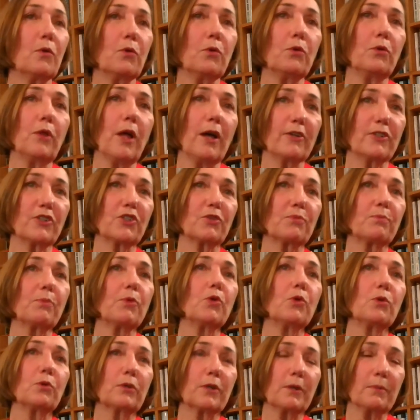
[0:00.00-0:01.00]
all those
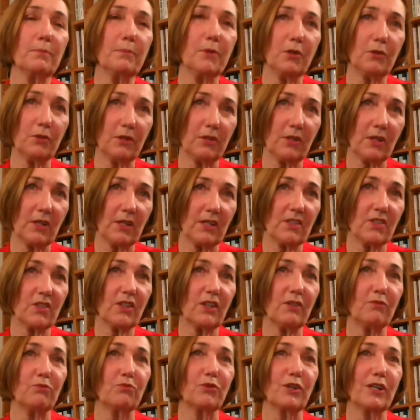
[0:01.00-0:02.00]
small
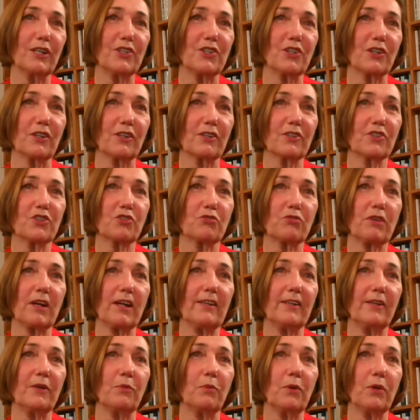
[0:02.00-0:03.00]
communities in regional
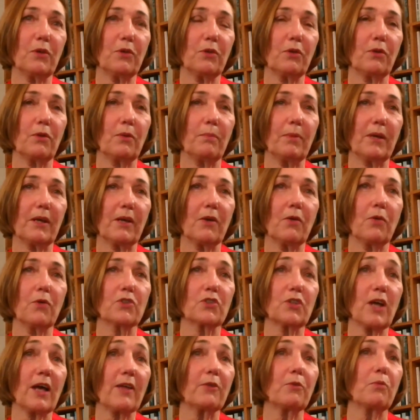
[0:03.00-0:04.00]
Australia with you,
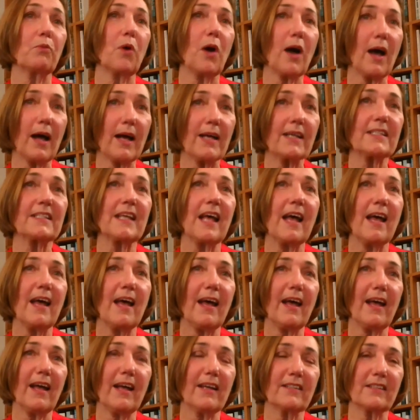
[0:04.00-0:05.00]
because otherwise,
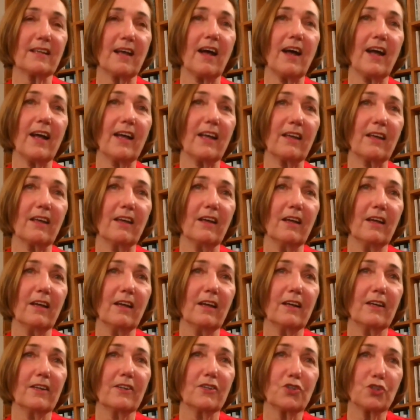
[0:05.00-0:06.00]
as I
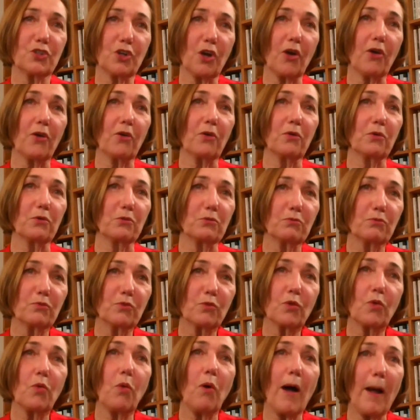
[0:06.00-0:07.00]
show
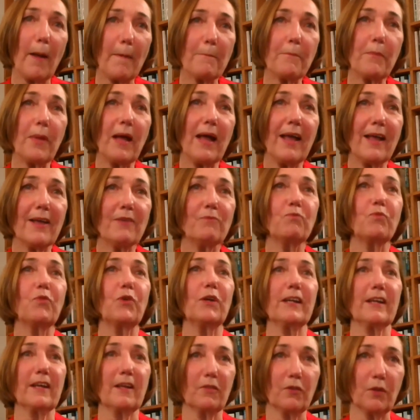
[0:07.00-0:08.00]
quite
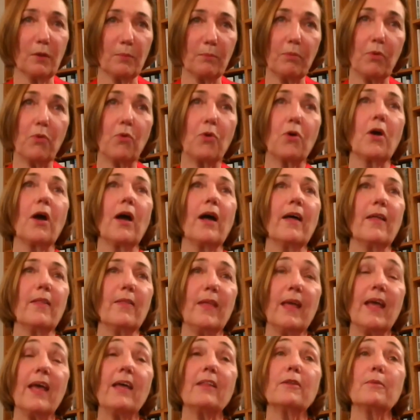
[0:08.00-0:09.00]
painfully in the book,
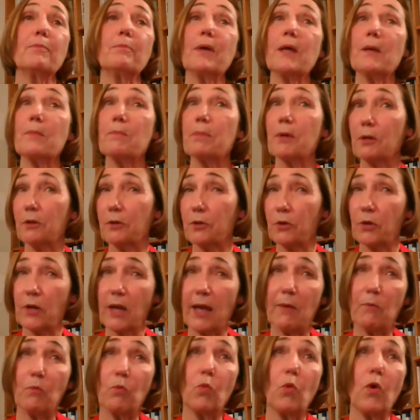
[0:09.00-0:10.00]
they're the people who
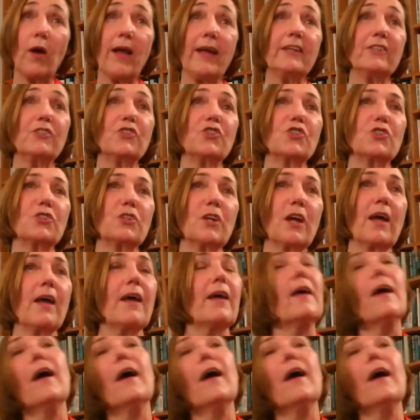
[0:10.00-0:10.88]
get wedged.